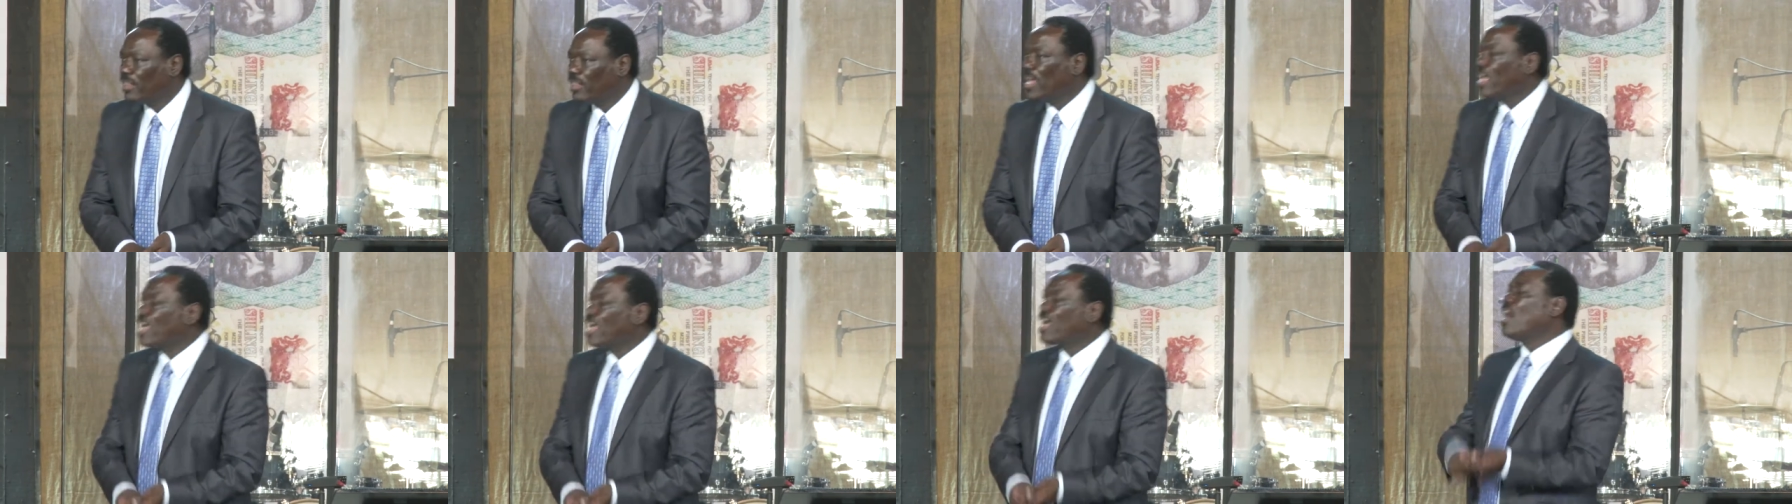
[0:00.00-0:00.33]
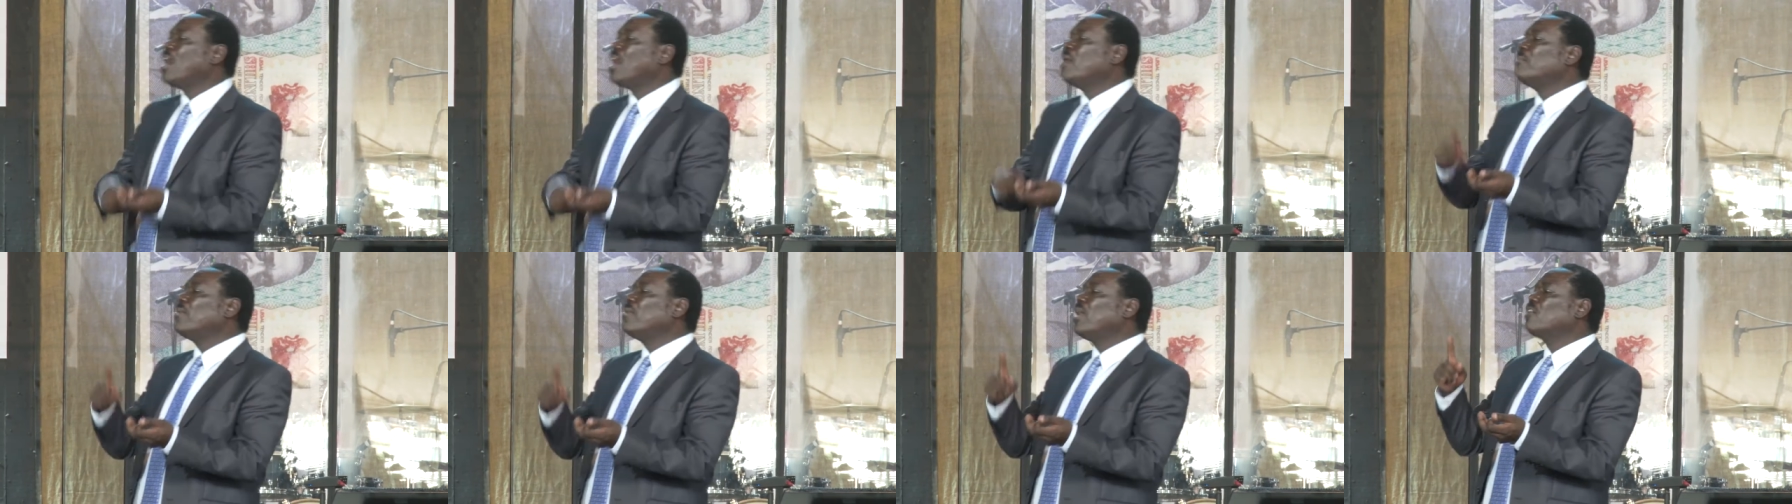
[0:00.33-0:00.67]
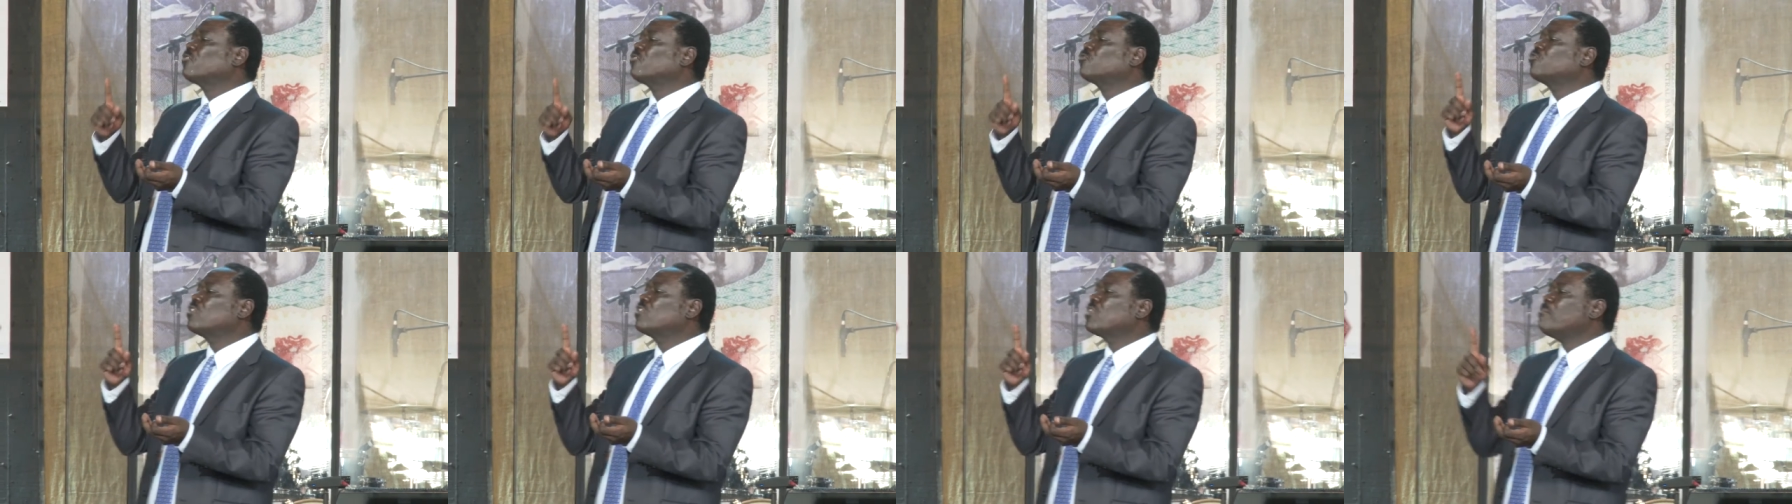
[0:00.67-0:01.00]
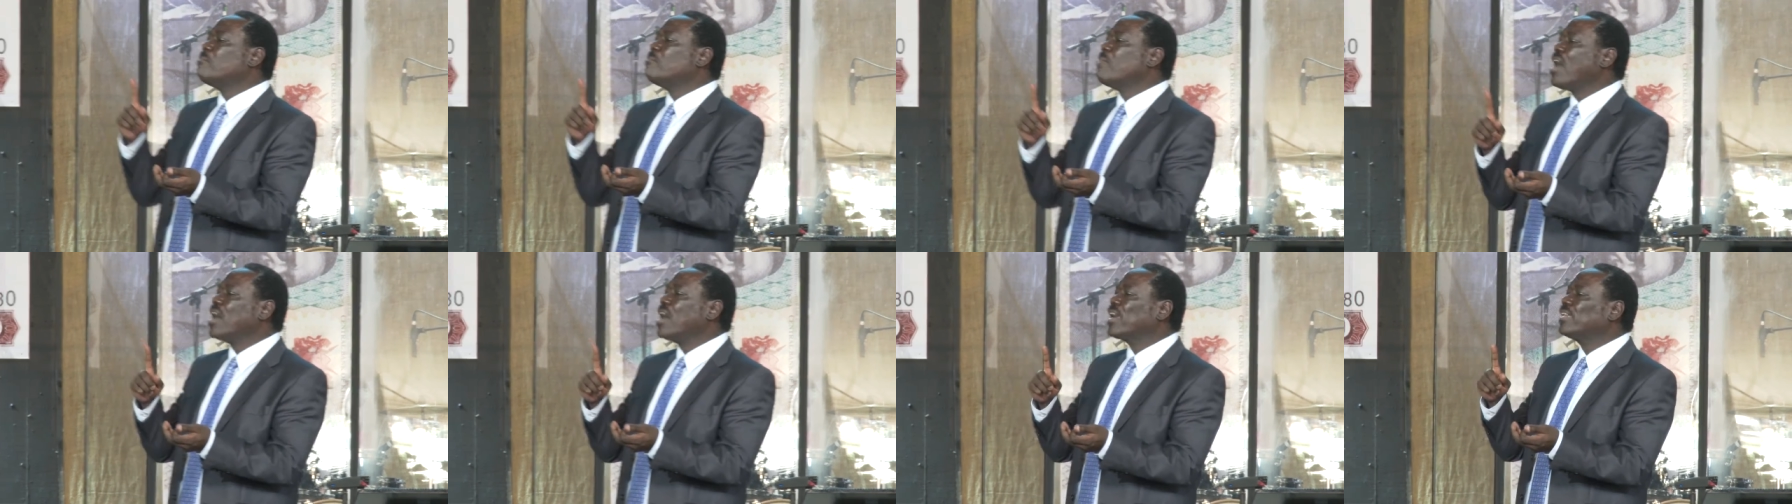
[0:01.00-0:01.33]
they come to the
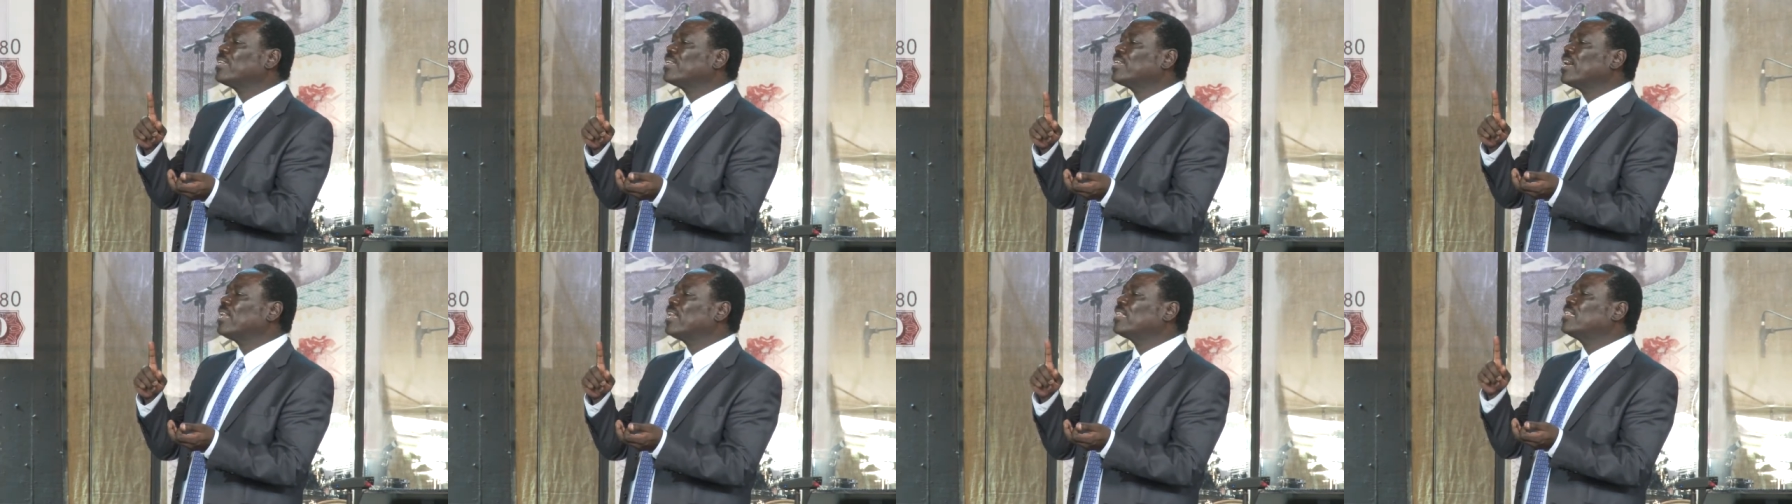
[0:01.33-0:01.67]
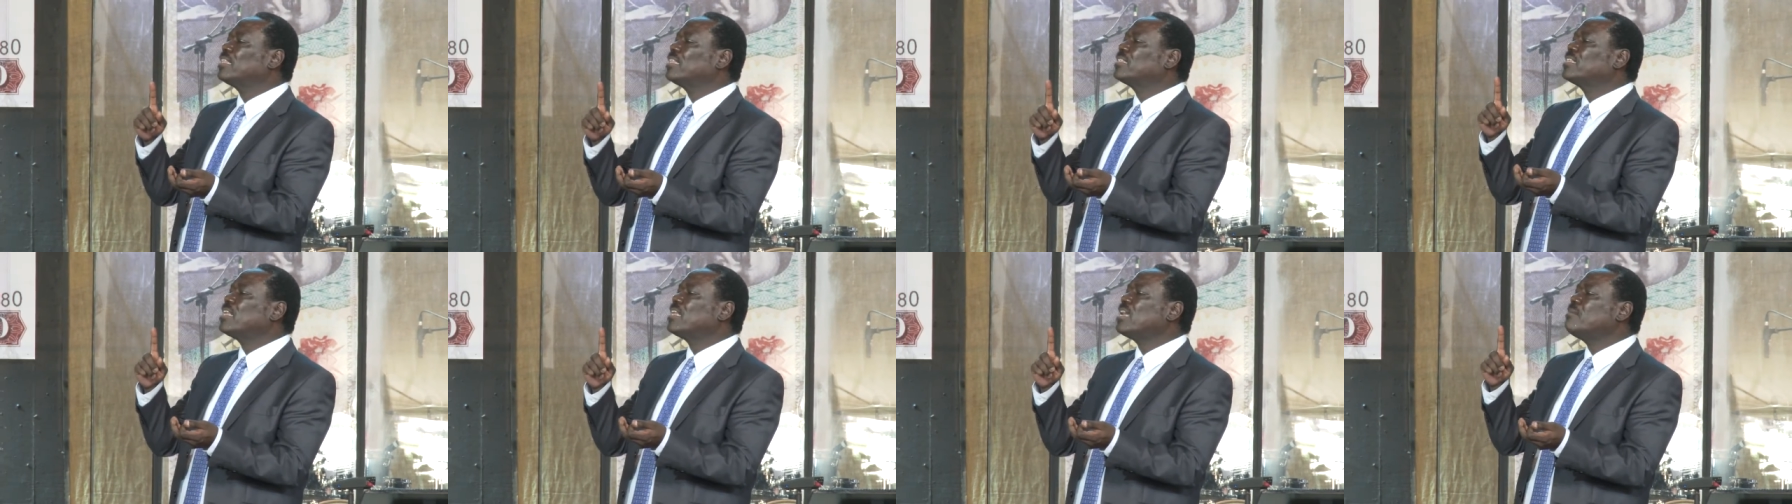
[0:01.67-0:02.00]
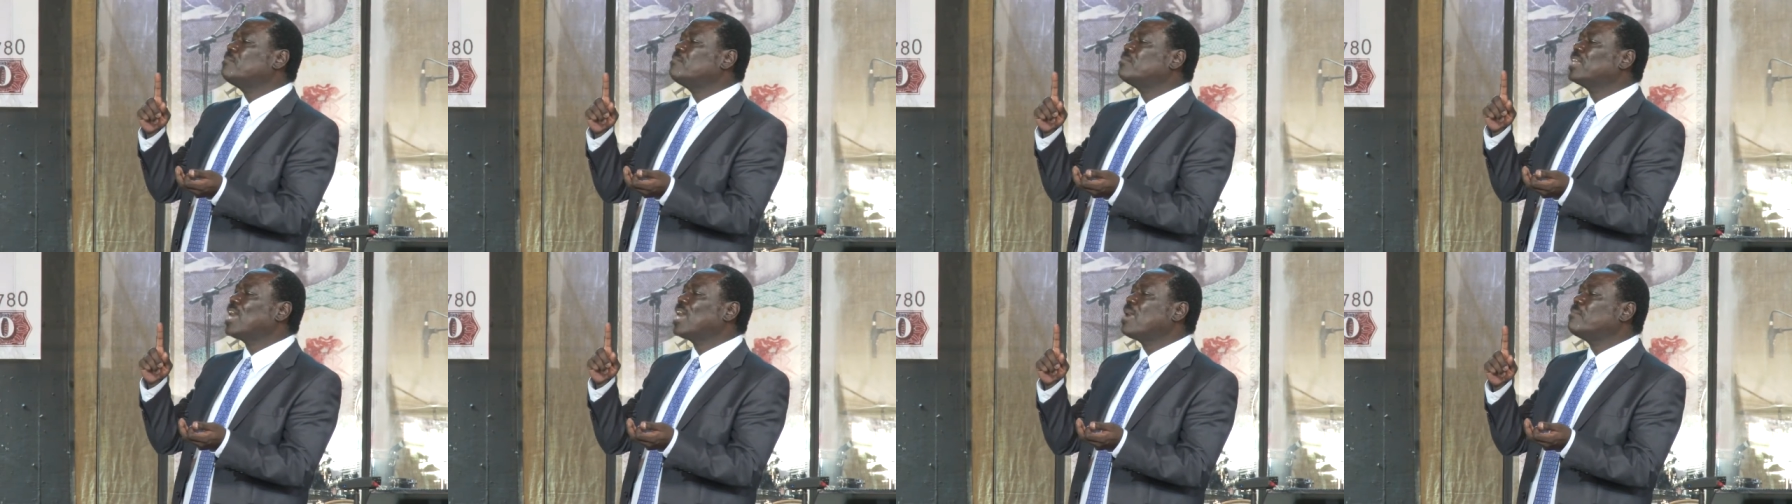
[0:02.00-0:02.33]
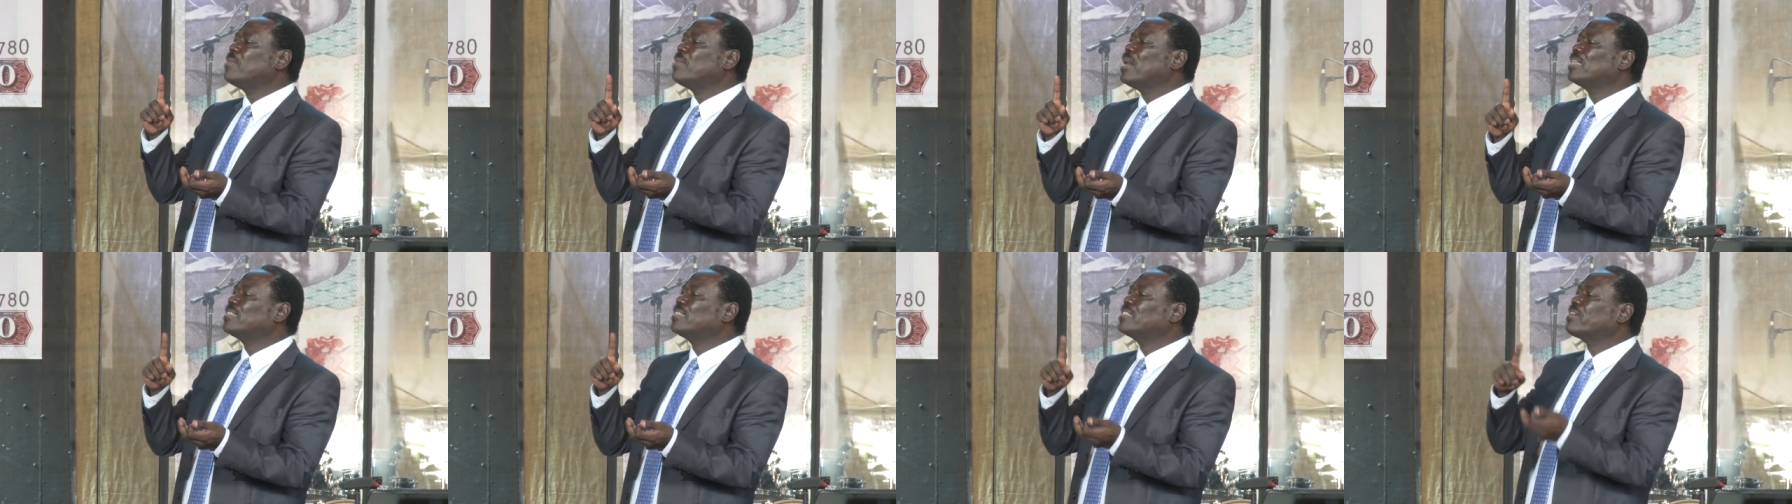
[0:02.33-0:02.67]
market at the same
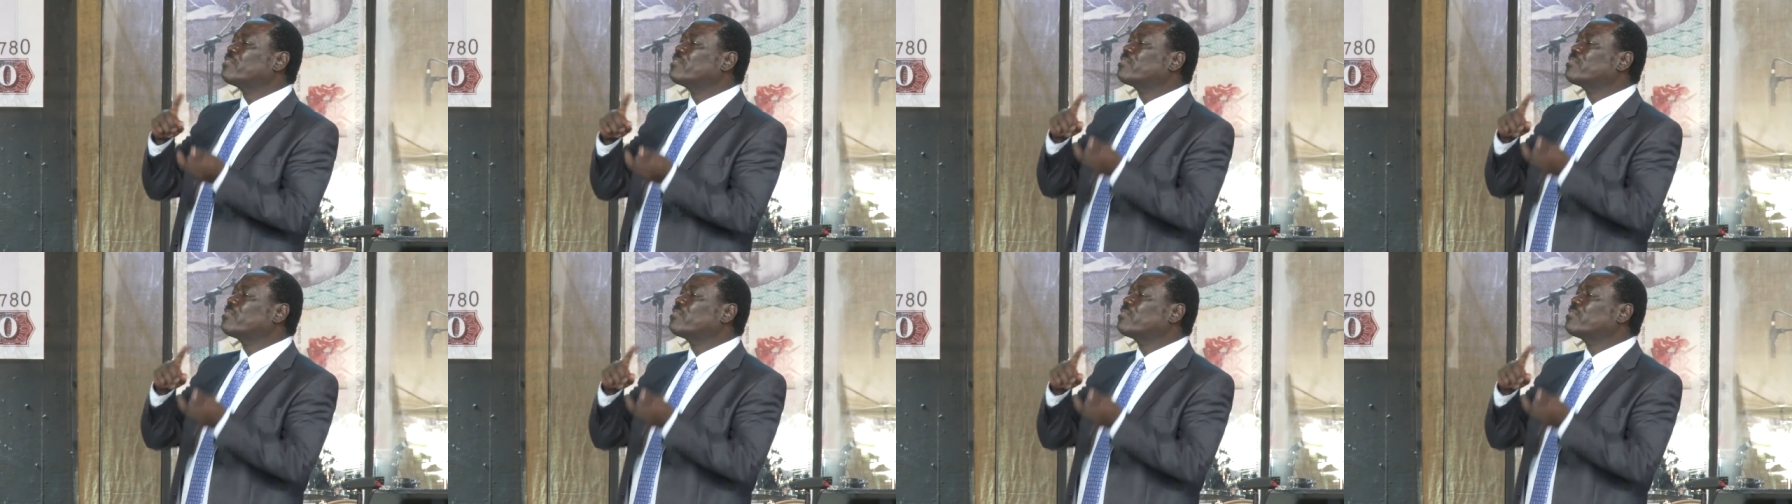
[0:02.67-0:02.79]
time as